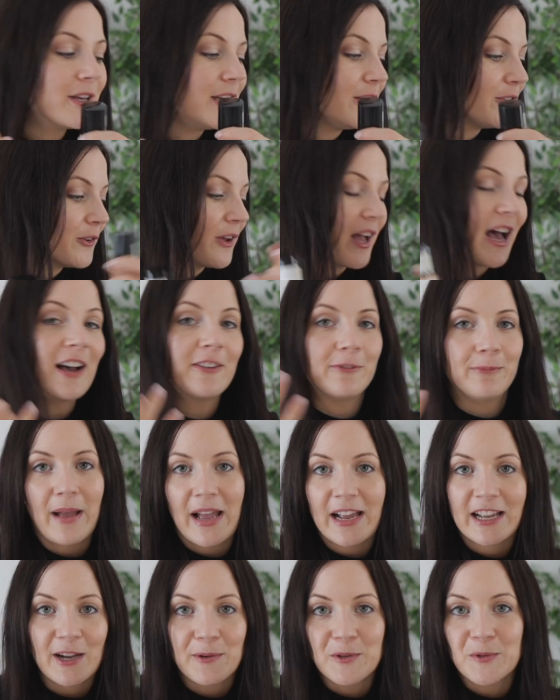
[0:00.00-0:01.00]
need to have
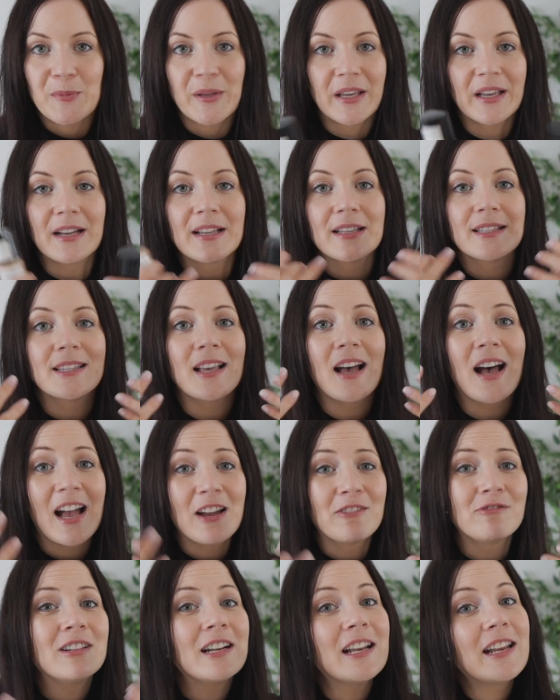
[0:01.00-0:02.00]
backups because I
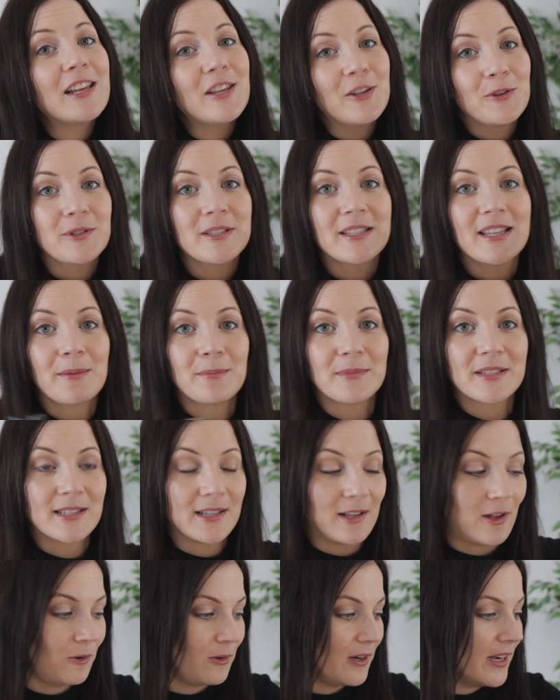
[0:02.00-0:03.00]
really use them
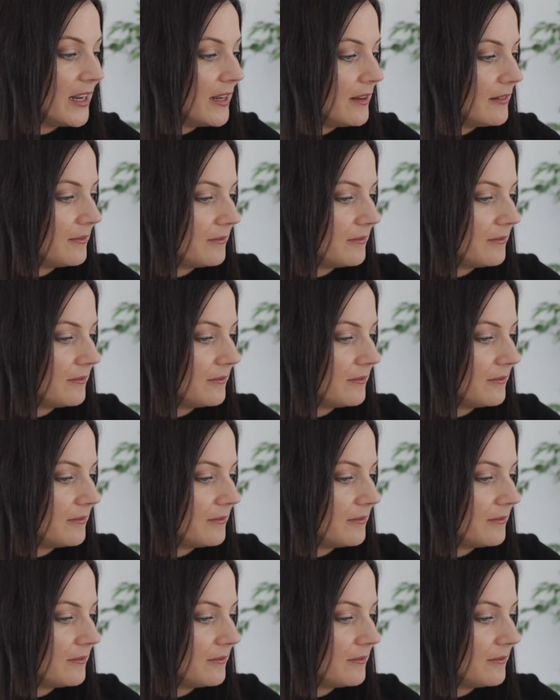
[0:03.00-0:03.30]
slowly.